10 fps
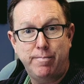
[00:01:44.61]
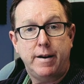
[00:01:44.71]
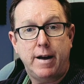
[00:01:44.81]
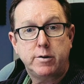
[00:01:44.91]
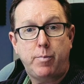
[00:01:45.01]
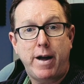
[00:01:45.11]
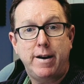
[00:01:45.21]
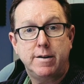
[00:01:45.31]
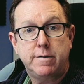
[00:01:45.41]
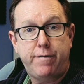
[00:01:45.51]
Now, Spain
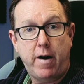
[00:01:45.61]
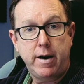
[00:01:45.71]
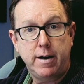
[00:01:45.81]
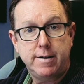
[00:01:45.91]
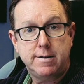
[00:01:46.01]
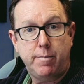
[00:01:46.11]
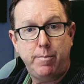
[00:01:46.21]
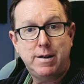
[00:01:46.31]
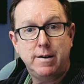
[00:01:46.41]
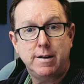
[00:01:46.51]
has finally
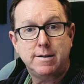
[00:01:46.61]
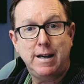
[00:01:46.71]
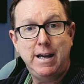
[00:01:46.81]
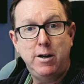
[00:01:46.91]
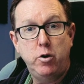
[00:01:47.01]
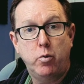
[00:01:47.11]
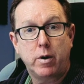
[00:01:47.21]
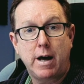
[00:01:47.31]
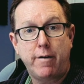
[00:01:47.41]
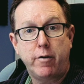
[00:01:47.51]
submitted its EU
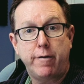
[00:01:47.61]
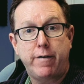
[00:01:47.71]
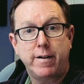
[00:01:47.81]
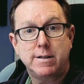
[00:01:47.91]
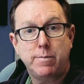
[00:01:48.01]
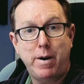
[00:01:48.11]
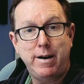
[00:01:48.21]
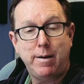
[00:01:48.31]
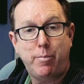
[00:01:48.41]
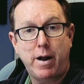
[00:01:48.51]
Recovery Fund
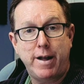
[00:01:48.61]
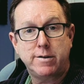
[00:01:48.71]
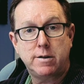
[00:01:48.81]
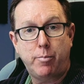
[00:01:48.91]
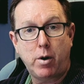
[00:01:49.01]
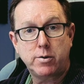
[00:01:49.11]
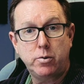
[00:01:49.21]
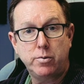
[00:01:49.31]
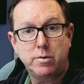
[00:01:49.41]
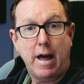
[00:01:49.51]
spending plans to
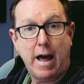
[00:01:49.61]
Brussels,